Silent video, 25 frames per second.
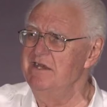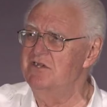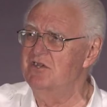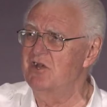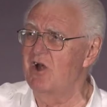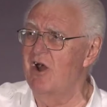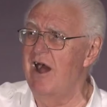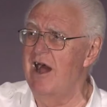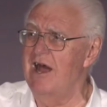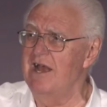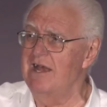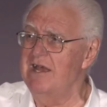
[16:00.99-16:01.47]

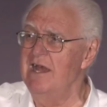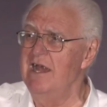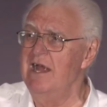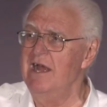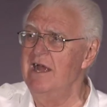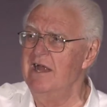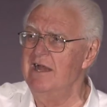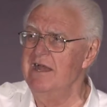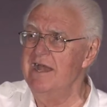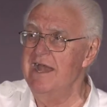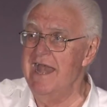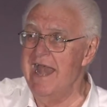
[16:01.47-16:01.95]
taught
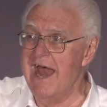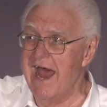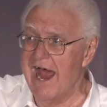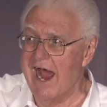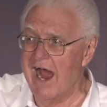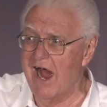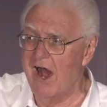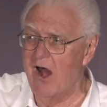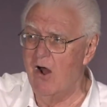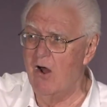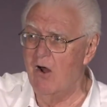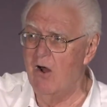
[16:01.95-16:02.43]

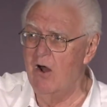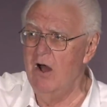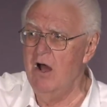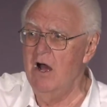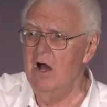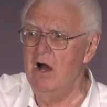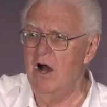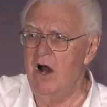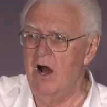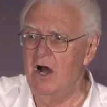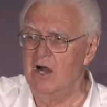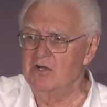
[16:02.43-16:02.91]
now
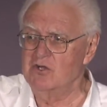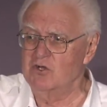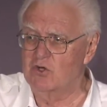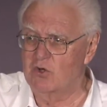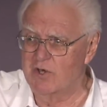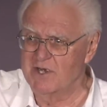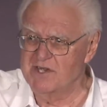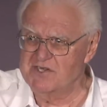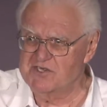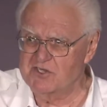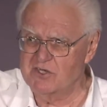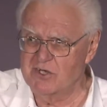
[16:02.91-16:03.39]
on
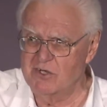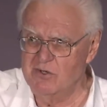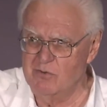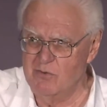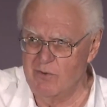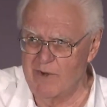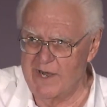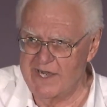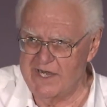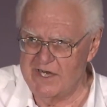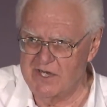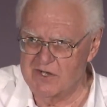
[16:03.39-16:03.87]
Christian
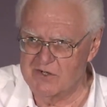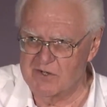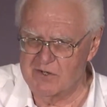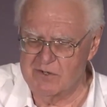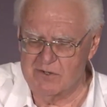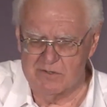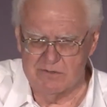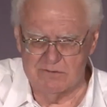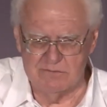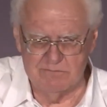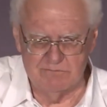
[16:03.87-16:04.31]
radio.